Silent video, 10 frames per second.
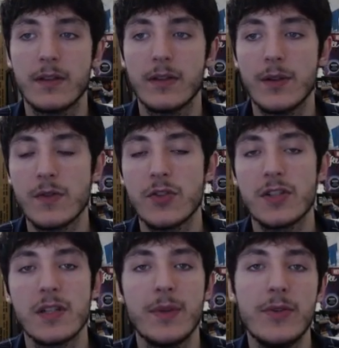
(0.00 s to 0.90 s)
those are just
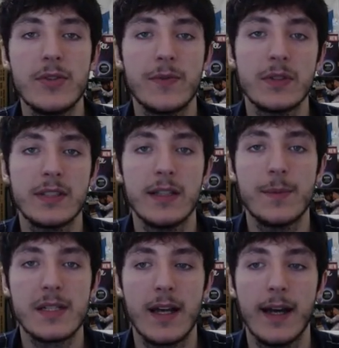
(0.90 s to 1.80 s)
some useful
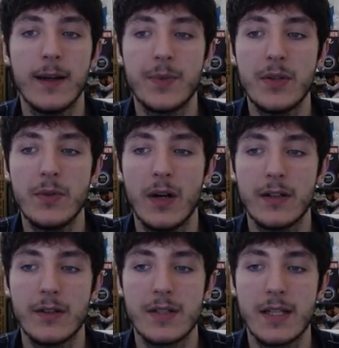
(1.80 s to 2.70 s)
tips to help you
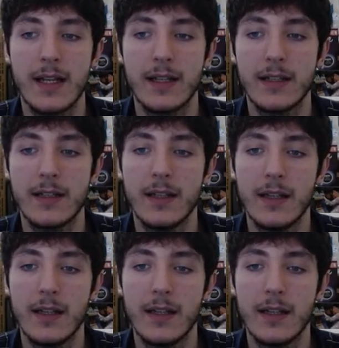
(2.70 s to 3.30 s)
understand